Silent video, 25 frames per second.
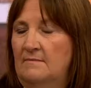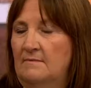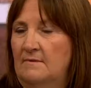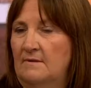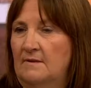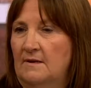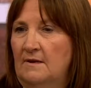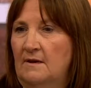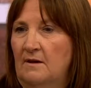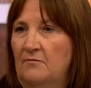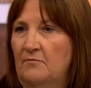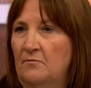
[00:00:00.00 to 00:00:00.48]

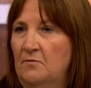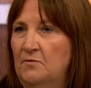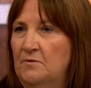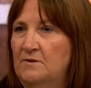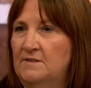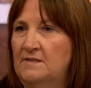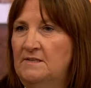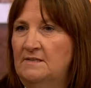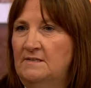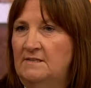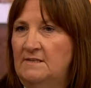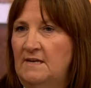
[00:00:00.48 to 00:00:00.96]
the government
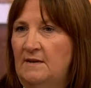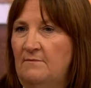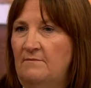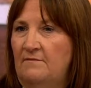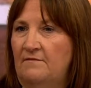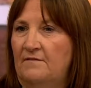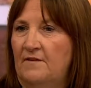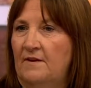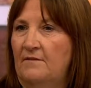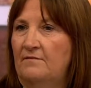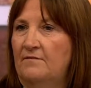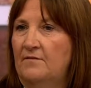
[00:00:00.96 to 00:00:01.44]
would deem
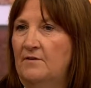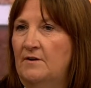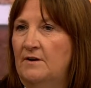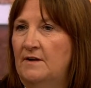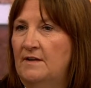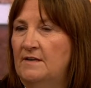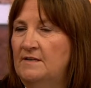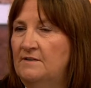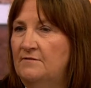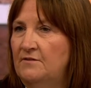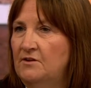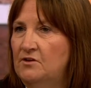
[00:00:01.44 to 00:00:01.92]
fit for an
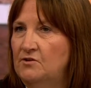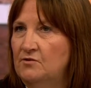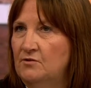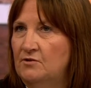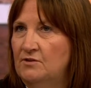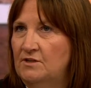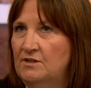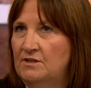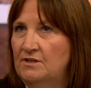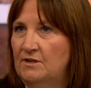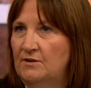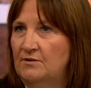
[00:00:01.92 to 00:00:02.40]
individual
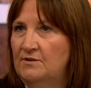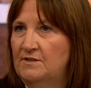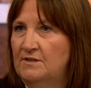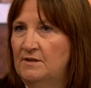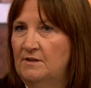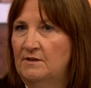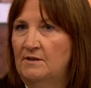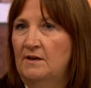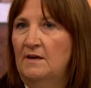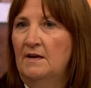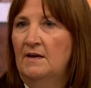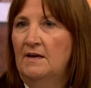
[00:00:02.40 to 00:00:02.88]
to do
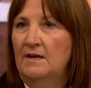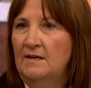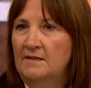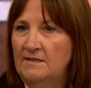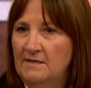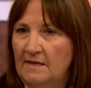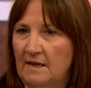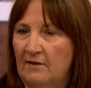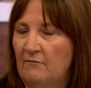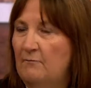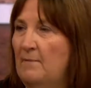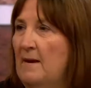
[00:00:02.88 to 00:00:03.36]
to,
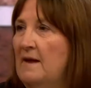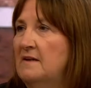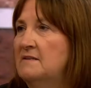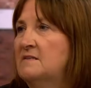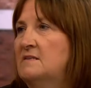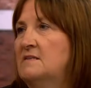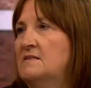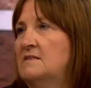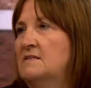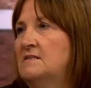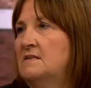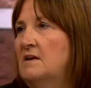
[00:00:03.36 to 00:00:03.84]
to give back
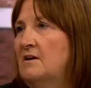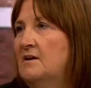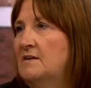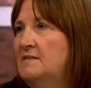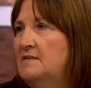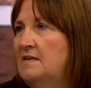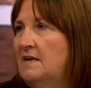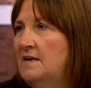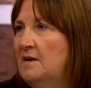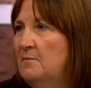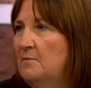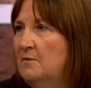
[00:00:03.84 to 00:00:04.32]
to
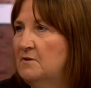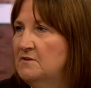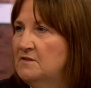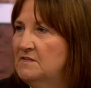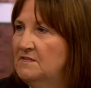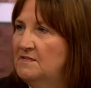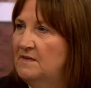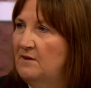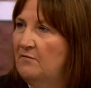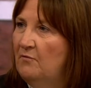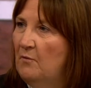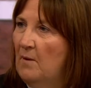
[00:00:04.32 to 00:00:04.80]
society in a
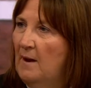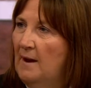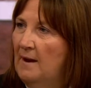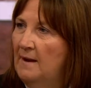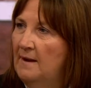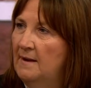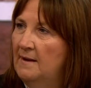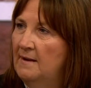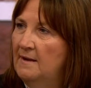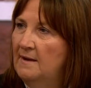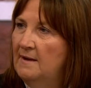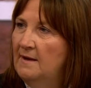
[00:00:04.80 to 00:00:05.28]
positive
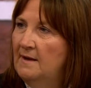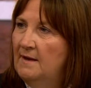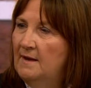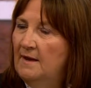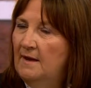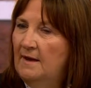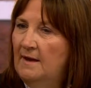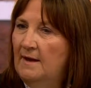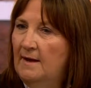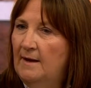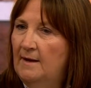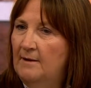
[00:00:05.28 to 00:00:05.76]
way.
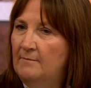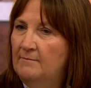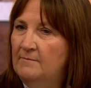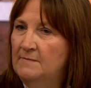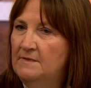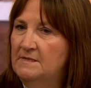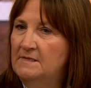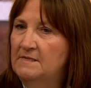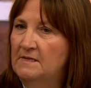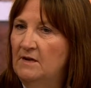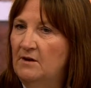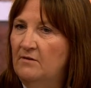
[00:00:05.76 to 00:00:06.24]

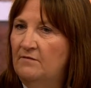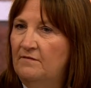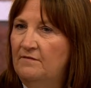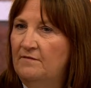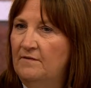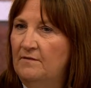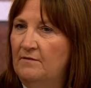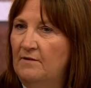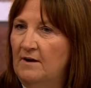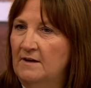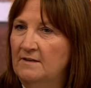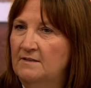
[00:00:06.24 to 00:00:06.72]
Um, so
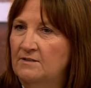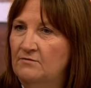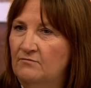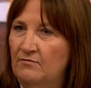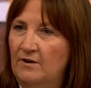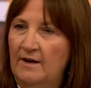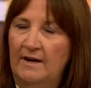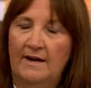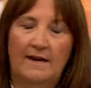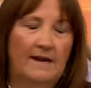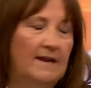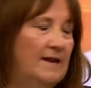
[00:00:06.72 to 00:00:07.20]
for us,
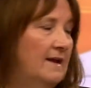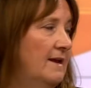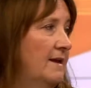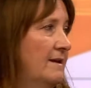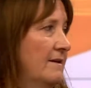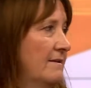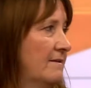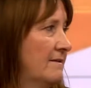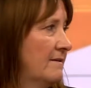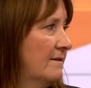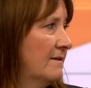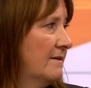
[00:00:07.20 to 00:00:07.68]
really,
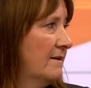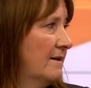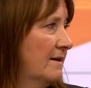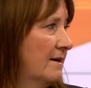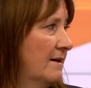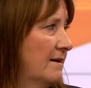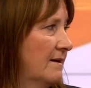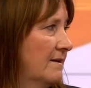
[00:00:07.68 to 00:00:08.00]
mm.